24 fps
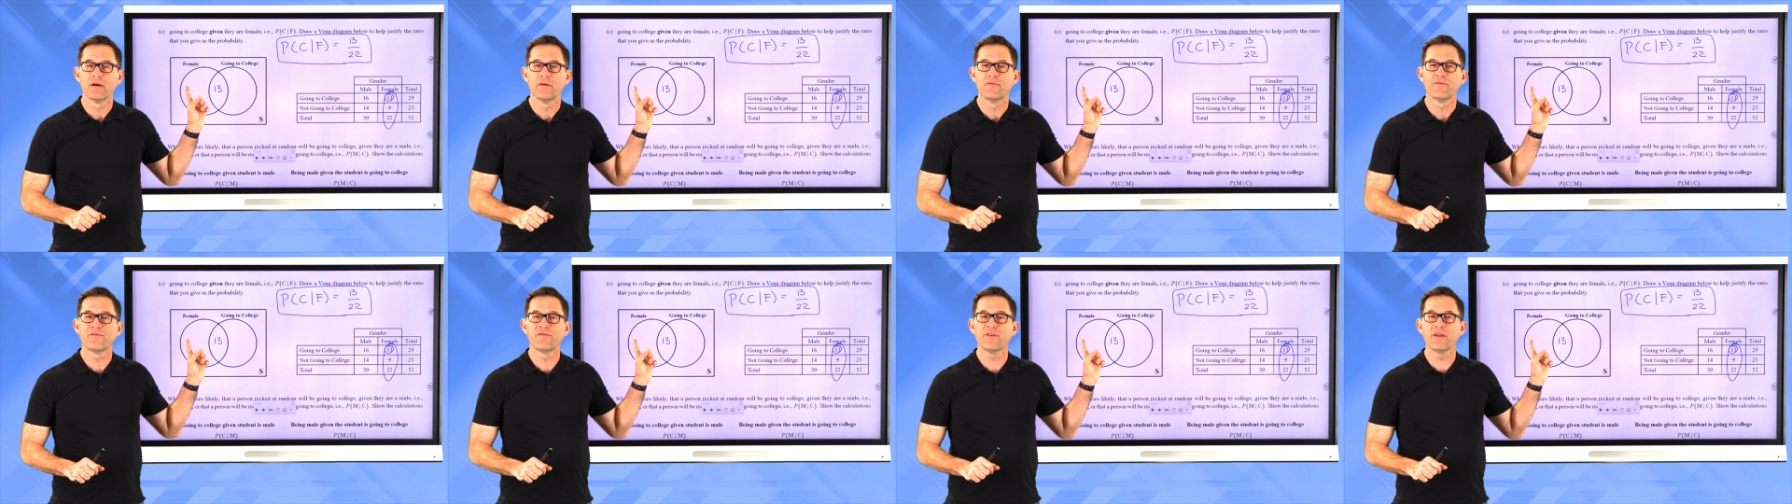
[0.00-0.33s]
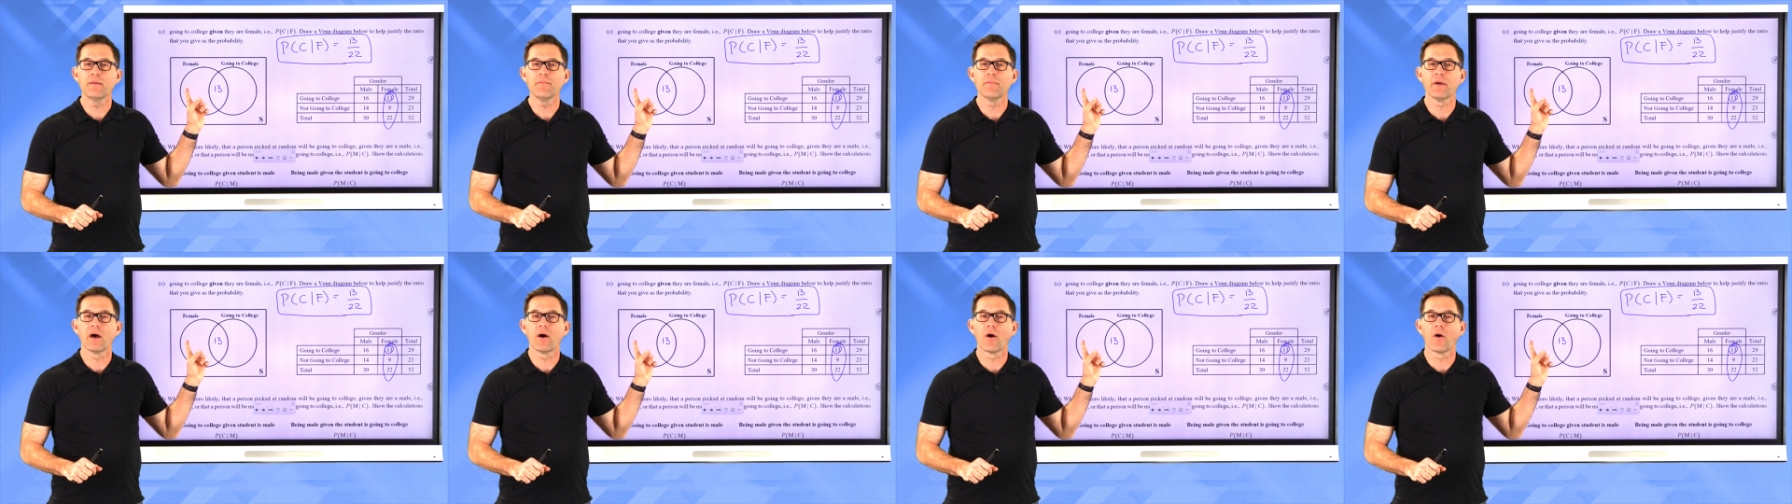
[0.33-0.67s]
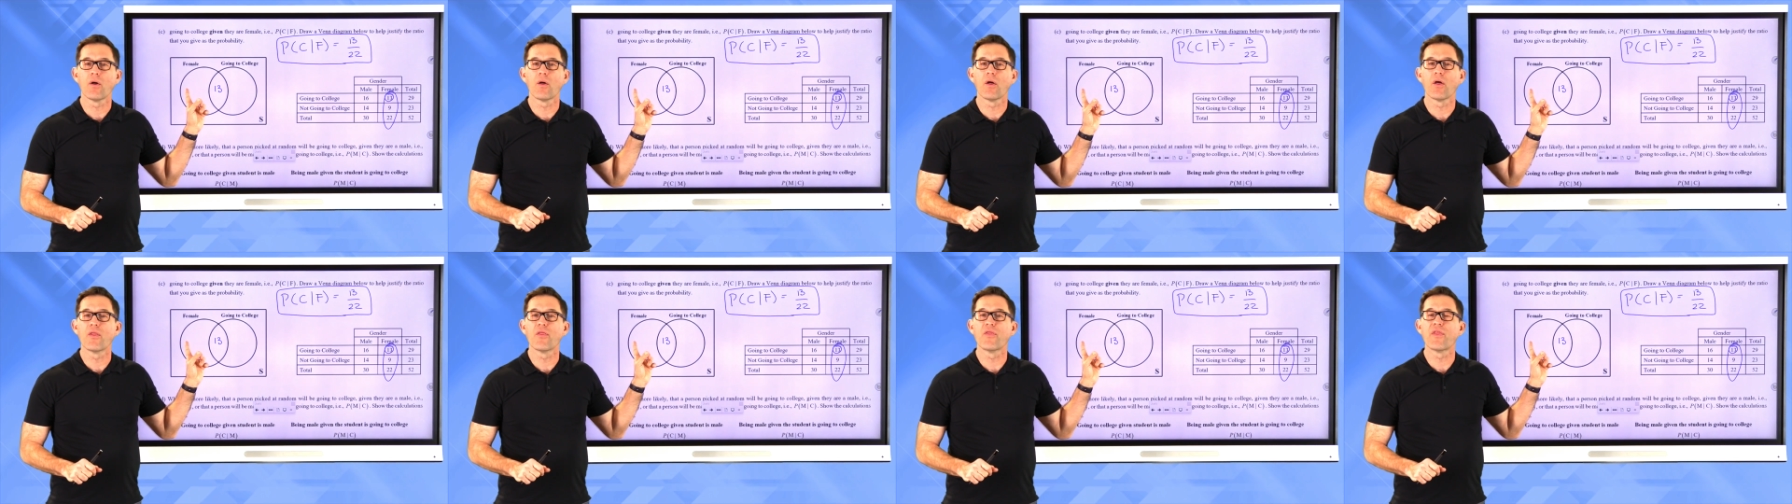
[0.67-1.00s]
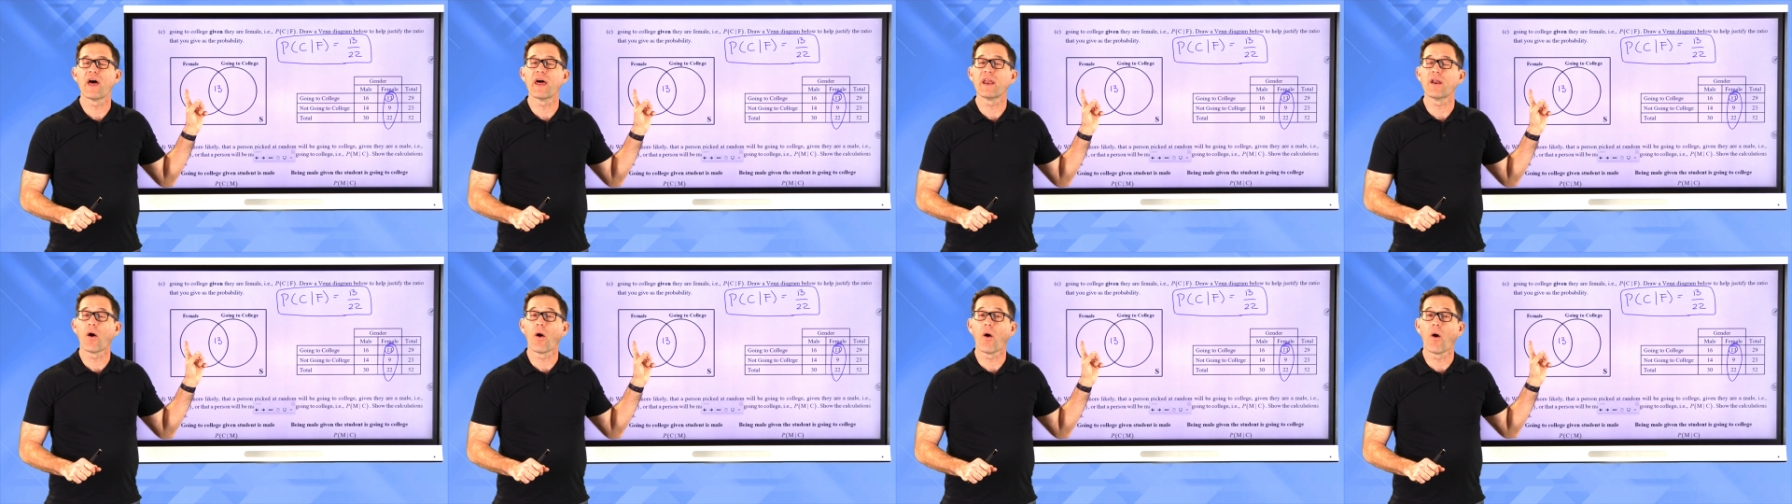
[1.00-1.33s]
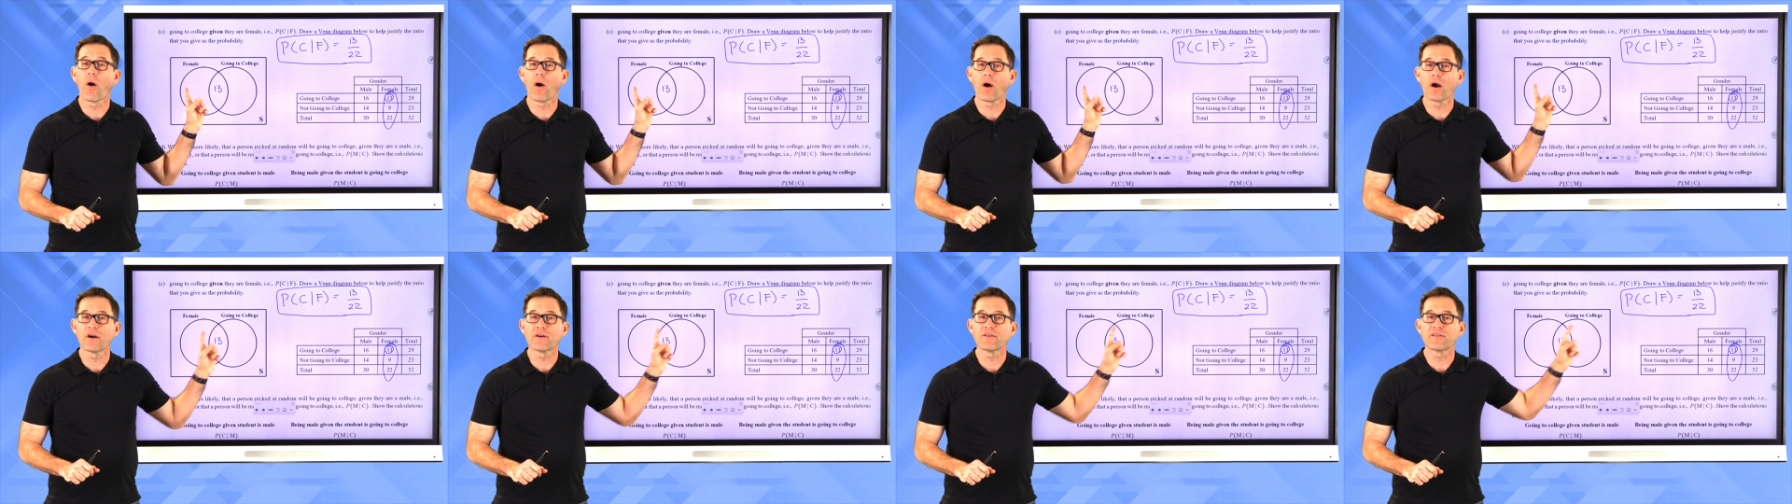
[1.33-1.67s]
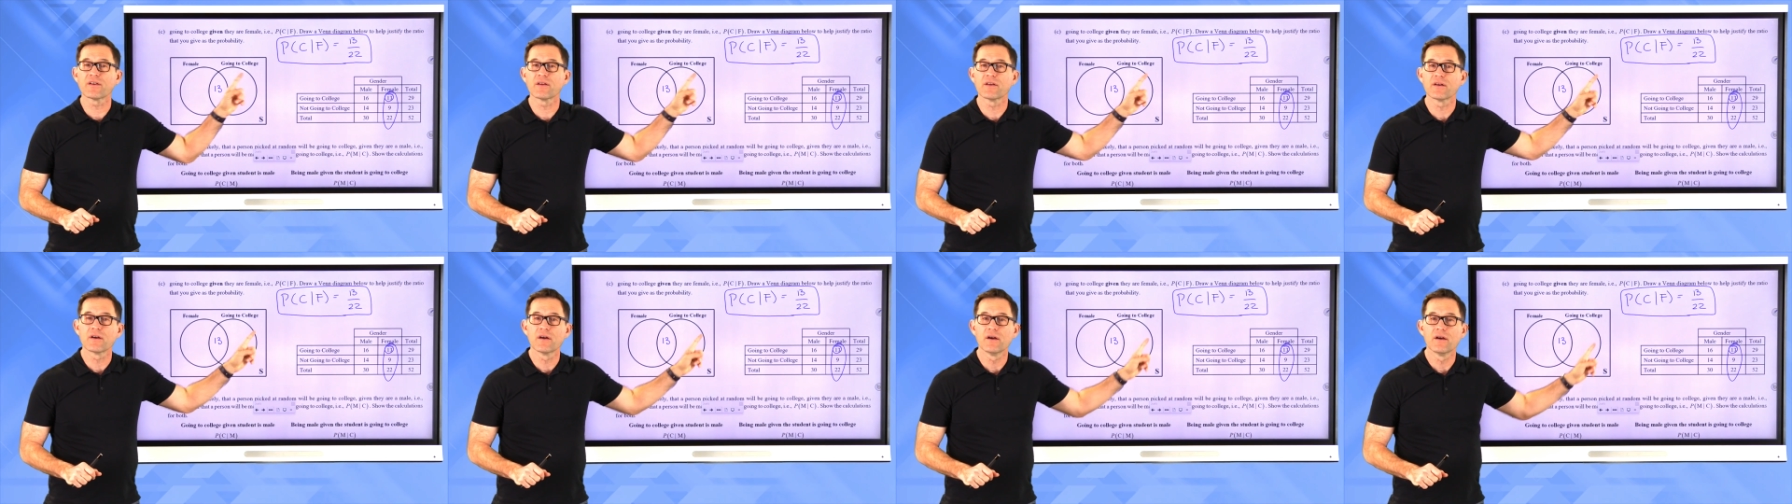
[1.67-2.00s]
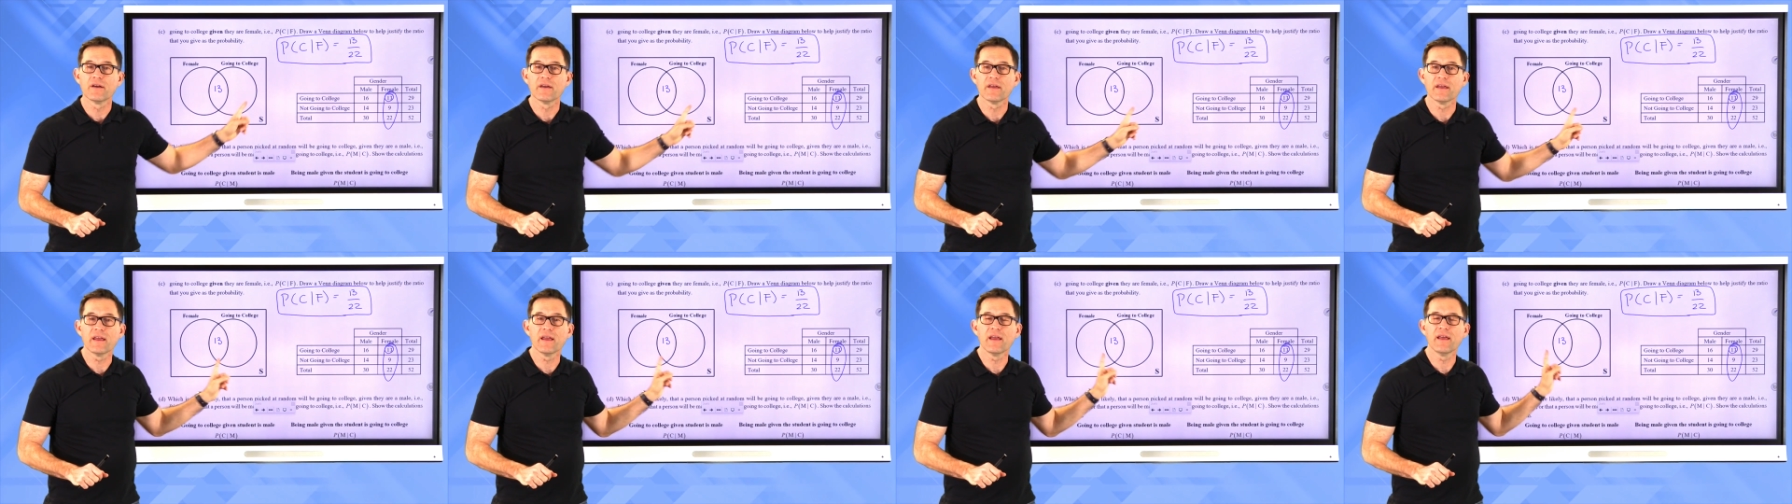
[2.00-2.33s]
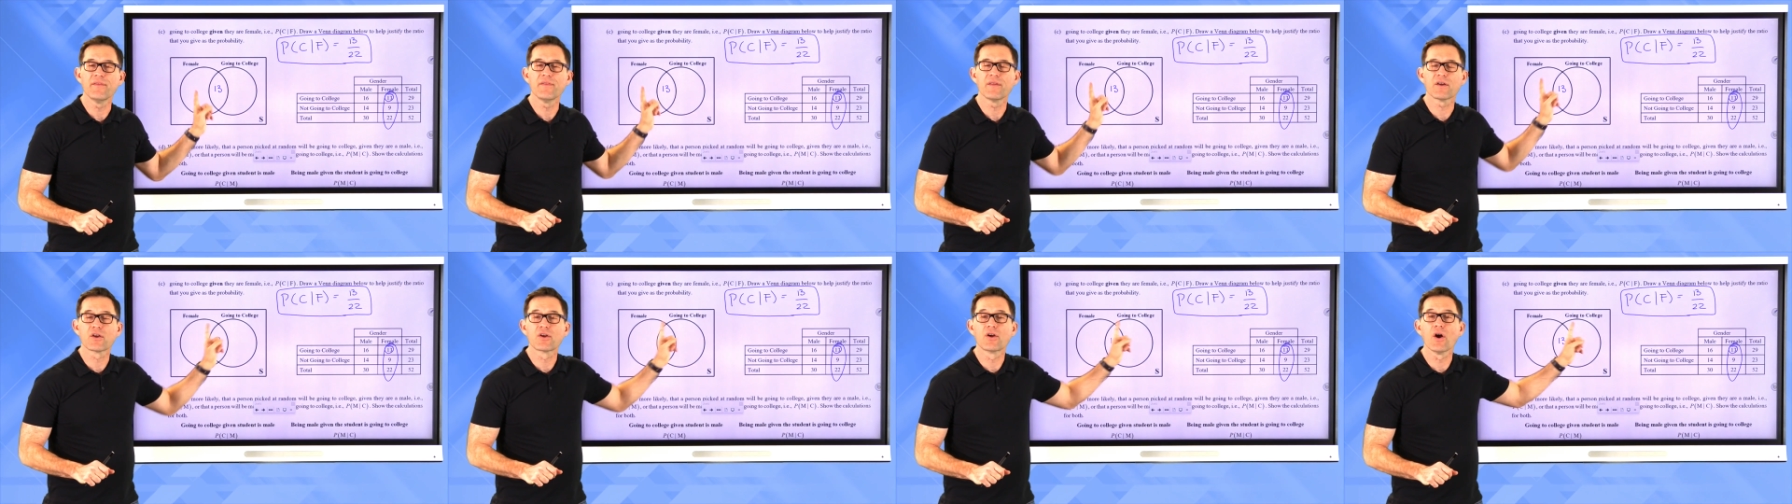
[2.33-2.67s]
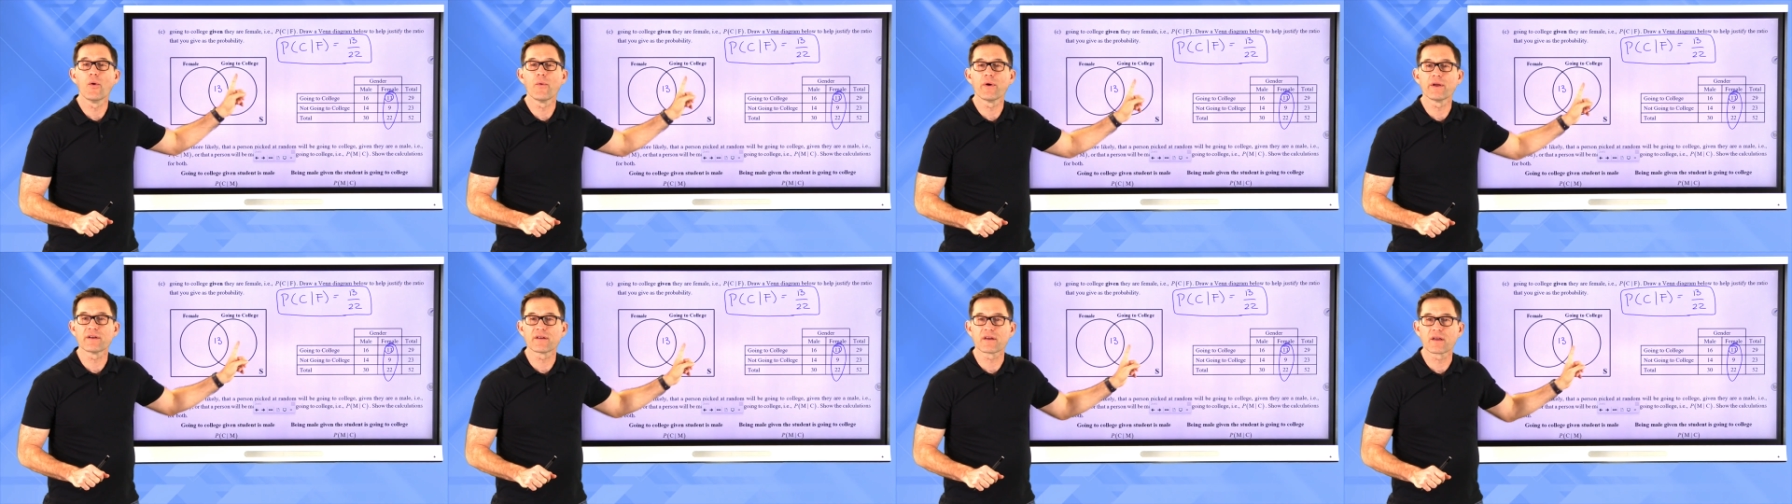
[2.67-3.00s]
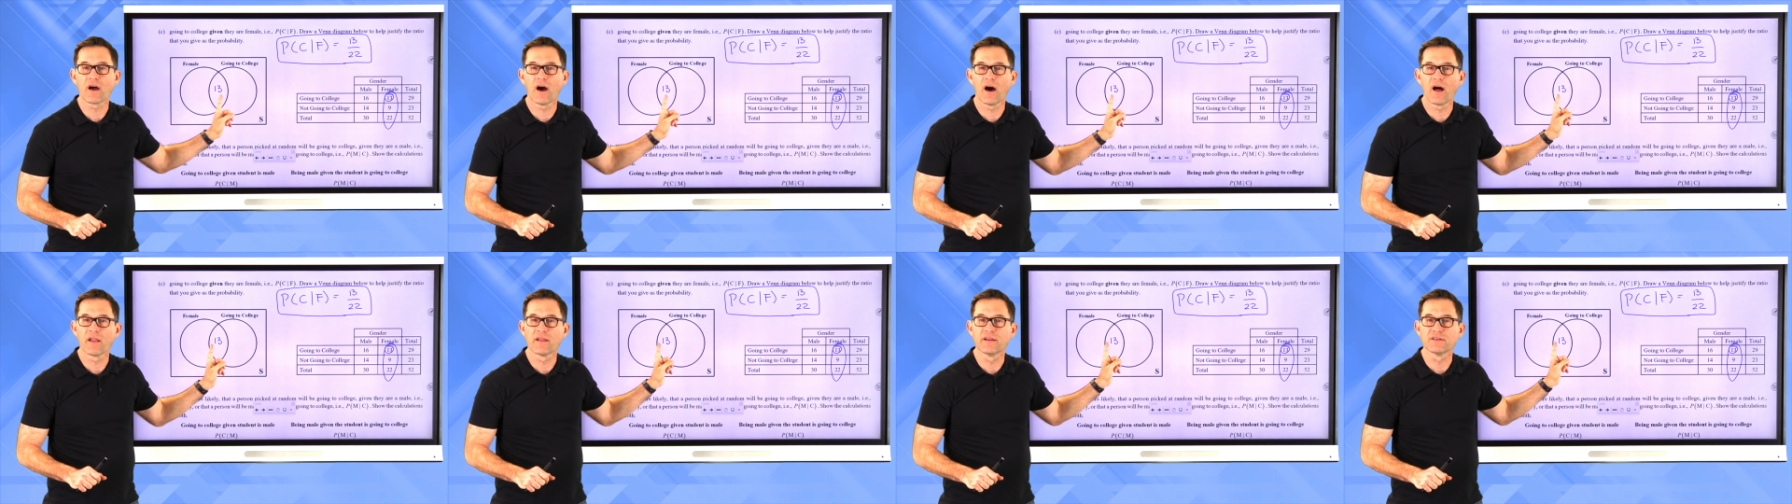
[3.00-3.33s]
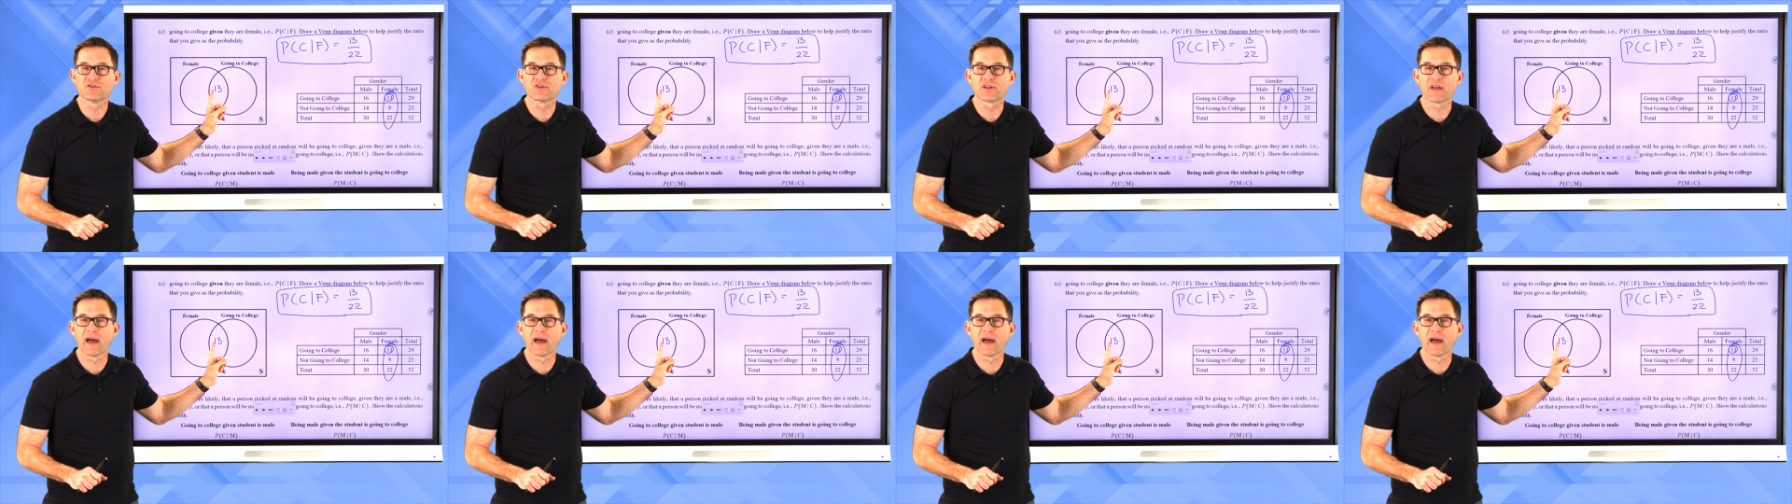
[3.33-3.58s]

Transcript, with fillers: female that aren't in the going to college